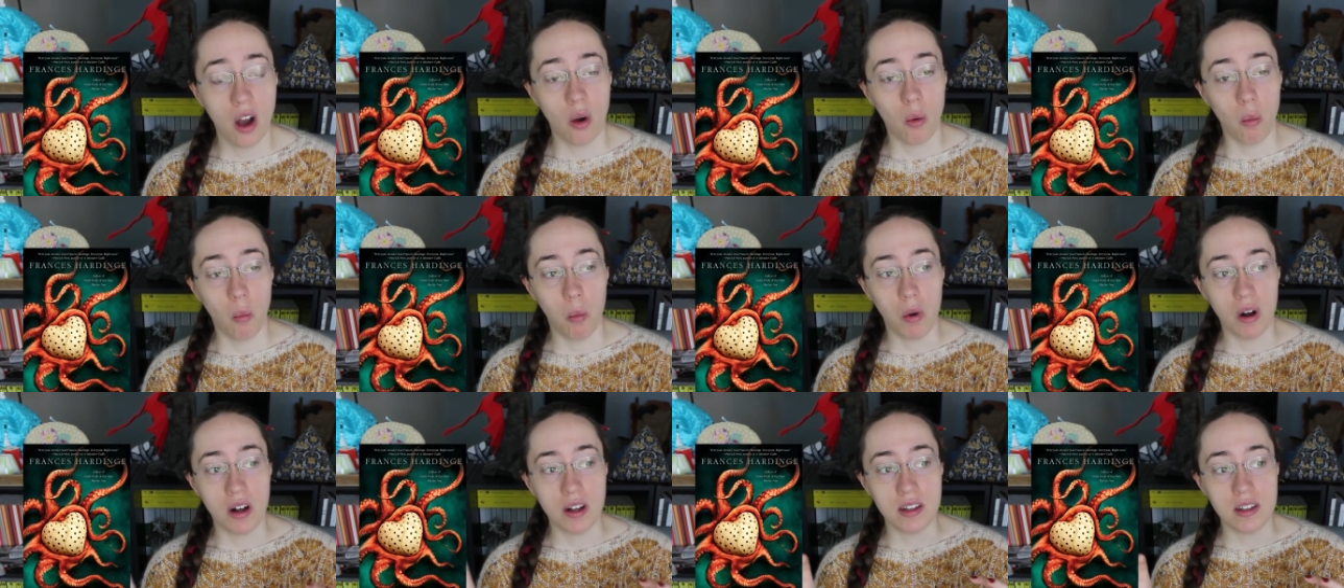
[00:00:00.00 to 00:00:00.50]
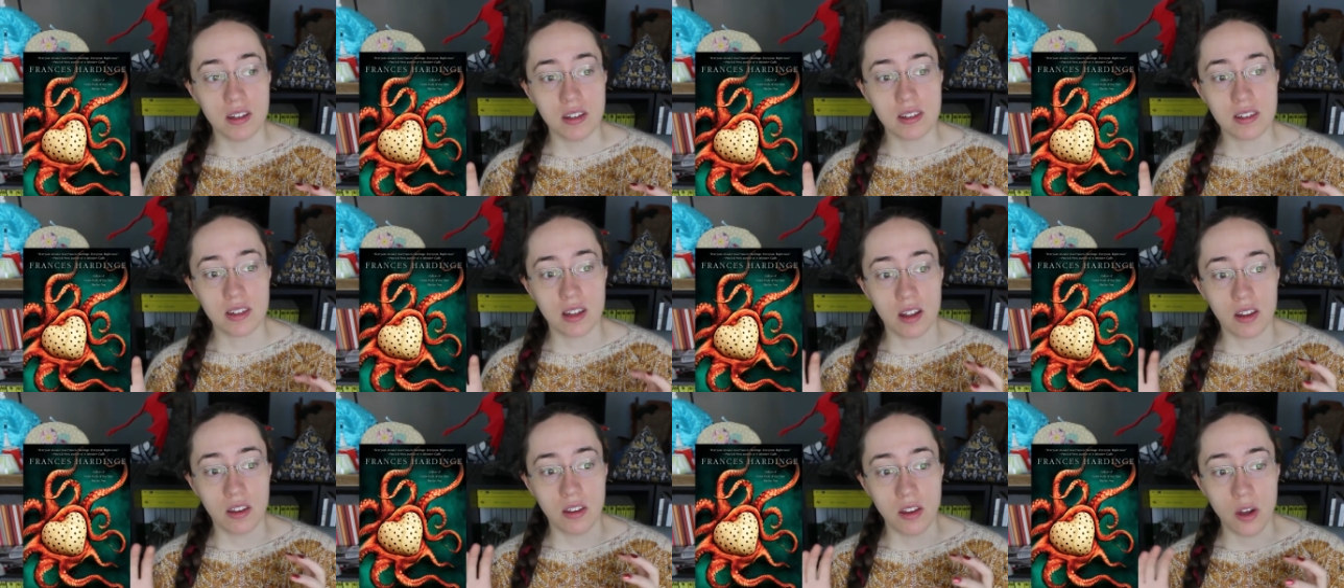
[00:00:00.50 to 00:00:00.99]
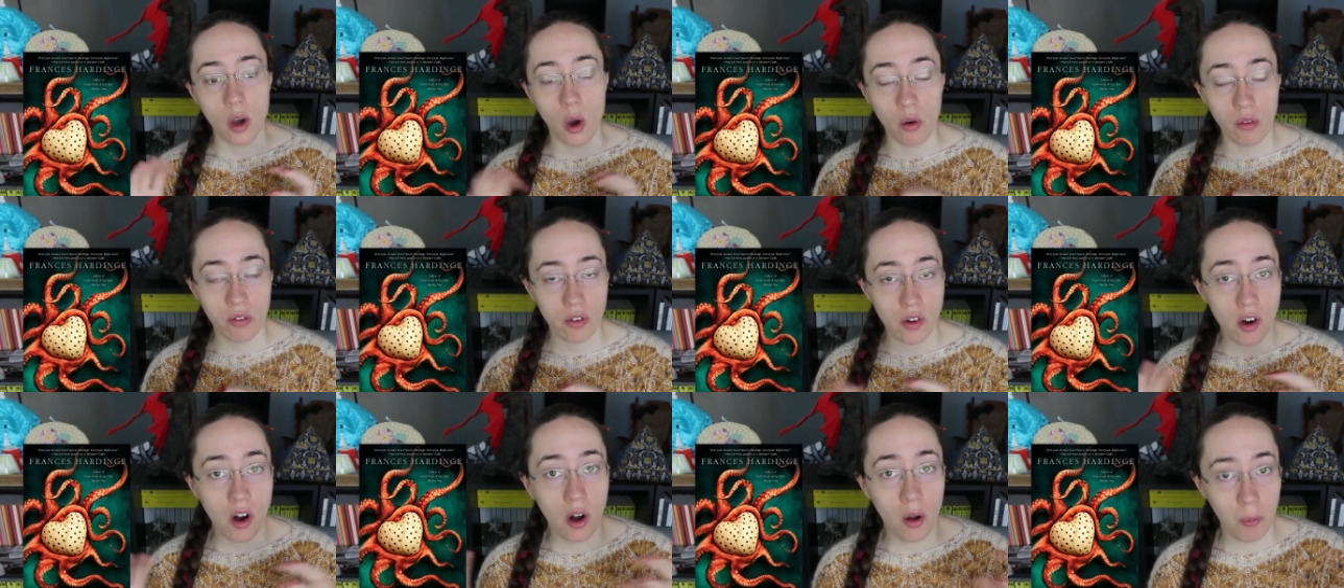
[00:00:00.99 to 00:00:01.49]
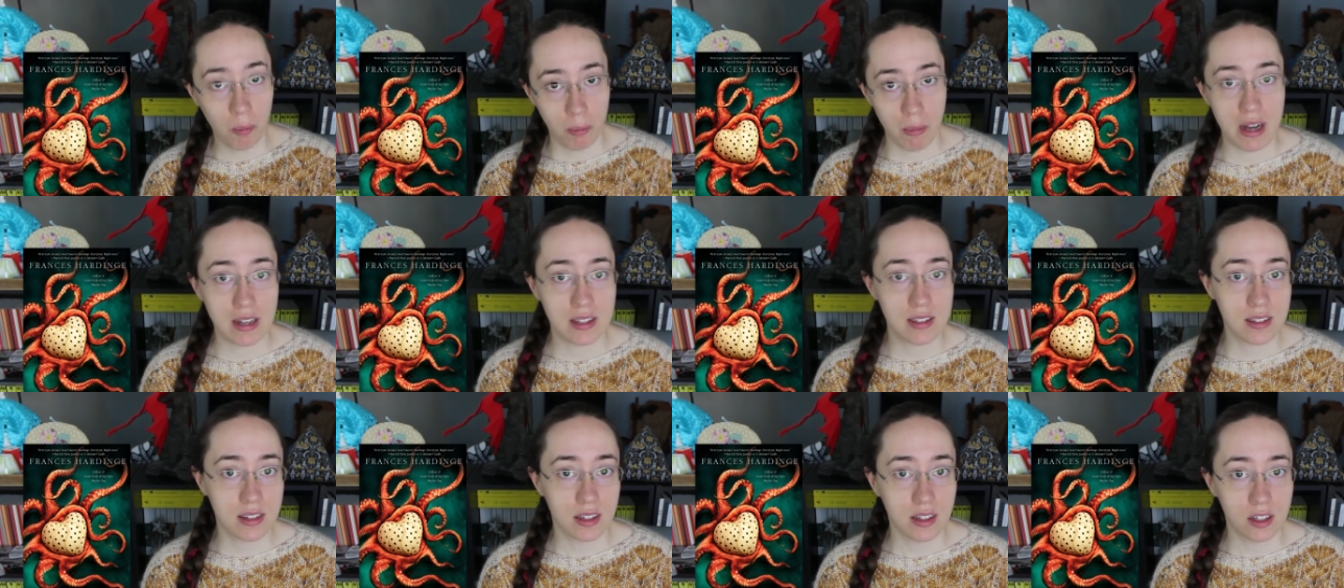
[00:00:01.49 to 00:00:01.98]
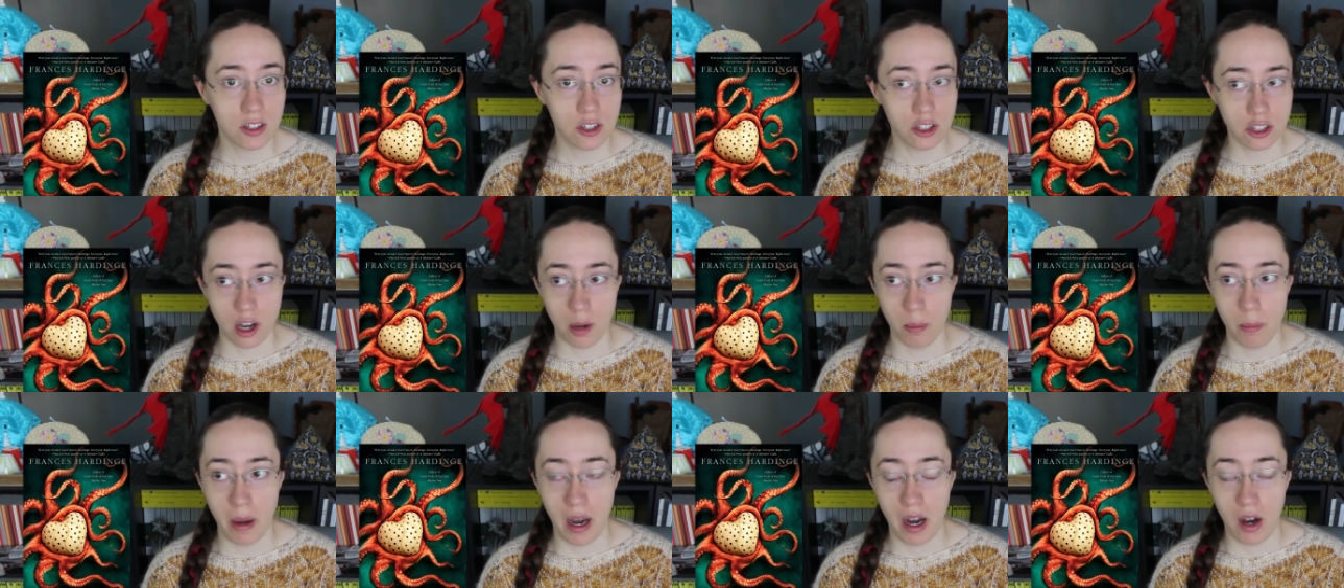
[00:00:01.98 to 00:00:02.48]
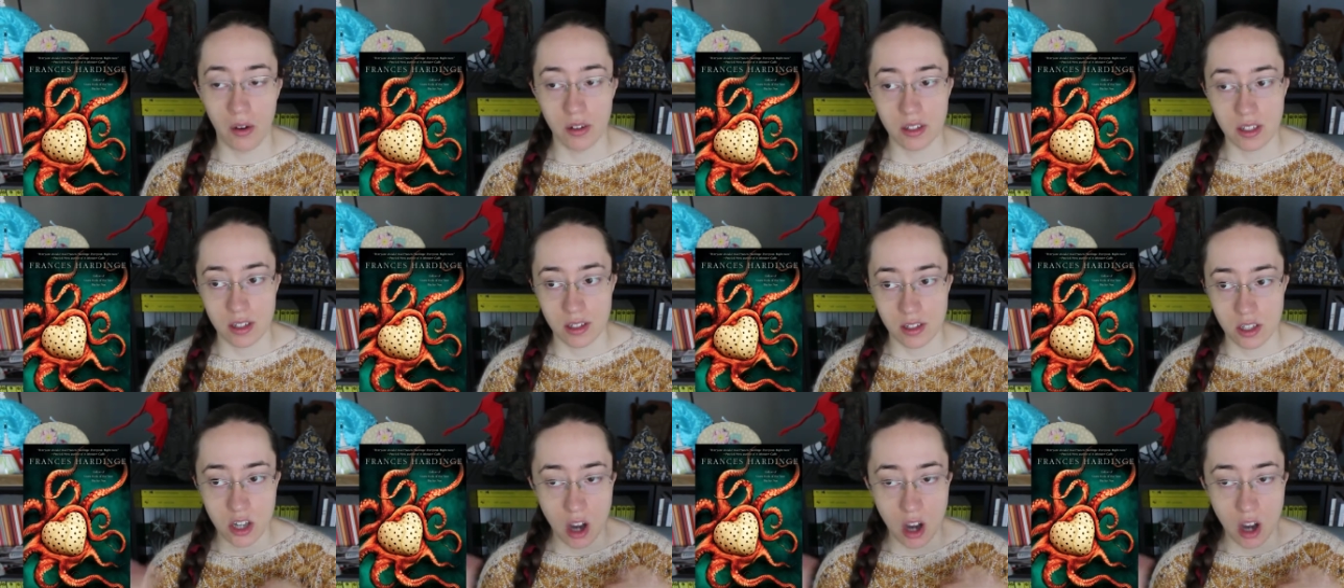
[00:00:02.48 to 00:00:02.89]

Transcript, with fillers: was the overall message about